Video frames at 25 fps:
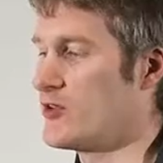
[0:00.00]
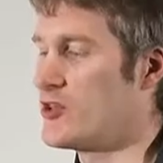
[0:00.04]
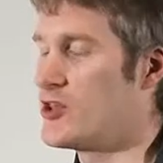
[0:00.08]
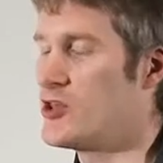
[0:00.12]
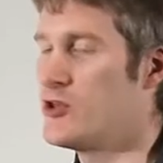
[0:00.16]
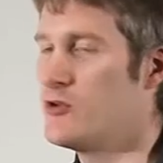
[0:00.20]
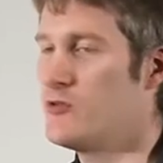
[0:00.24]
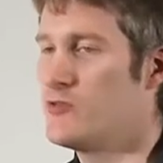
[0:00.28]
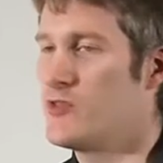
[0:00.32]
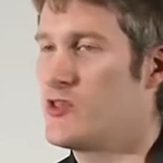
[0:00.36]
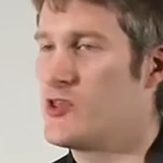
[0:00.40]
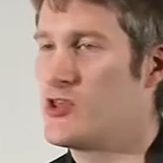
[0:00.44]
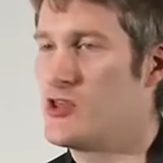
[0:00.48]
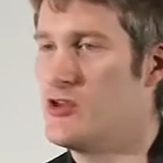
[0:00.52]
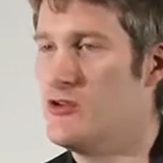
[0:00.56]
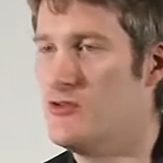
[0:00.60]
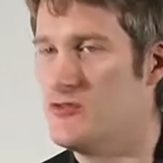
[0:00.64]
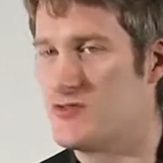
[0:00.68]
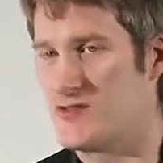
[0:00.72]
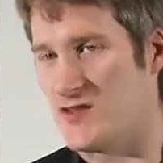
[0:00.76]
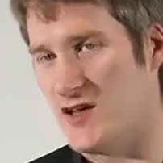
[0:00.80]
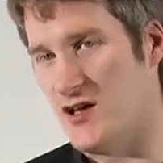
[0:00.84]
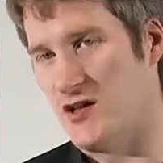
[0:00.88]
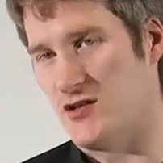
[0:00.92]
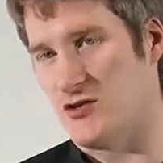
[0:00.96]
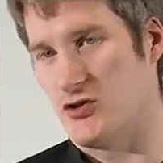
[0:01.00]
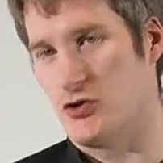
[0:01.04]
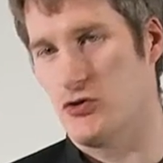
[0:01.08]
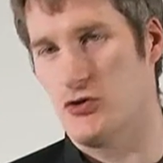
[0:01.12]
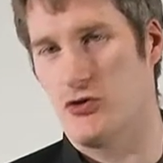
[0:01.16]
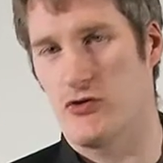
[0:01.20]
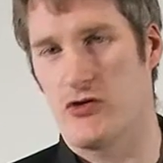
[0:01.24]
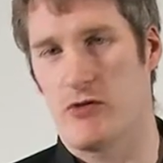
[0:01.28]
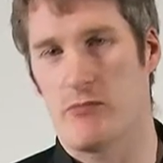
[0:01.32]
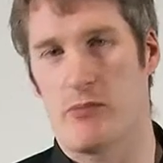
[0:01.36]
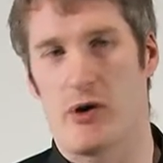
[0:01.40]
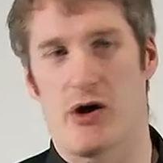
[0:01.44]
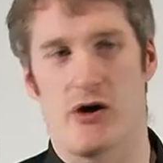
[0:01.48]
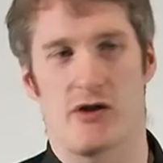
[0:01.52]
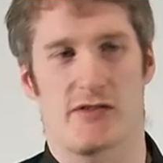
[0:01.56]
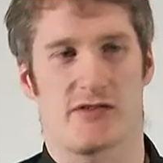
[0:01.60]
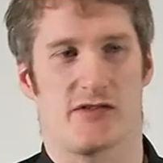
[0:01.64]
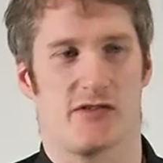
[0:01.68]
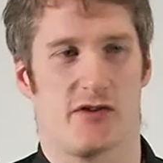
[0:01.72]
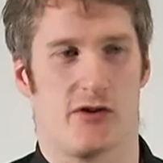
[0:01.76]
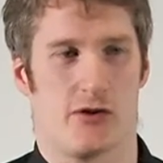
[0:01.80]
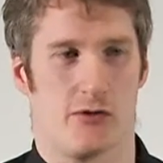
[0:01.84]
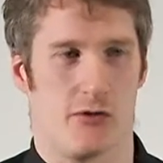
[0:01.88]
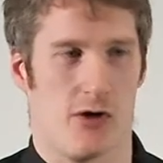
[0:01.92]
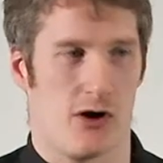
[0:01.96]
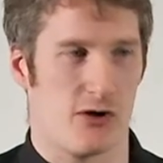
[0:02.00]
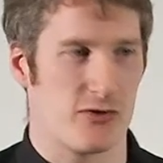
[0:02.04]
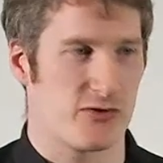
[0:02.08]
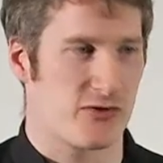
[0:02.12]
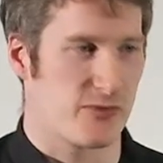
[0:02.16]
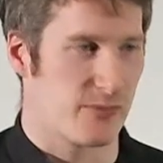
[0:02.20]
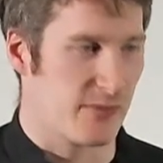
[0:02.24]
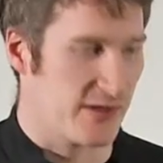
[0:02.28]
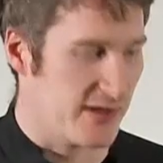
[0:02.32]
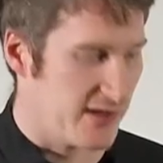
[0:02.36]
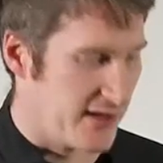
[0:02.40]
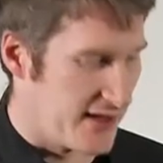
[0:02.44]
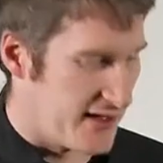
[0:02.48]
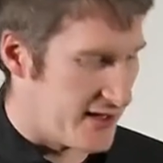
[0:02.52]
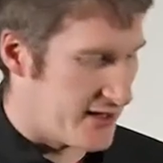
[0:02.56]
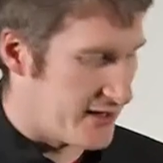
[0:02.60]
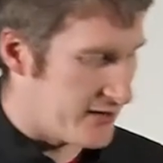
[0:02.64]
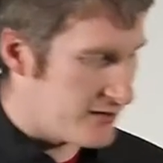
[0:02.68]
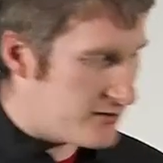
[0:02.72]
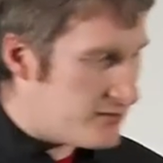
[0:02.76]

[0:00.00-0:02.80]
you, the user, you're the person who ultimately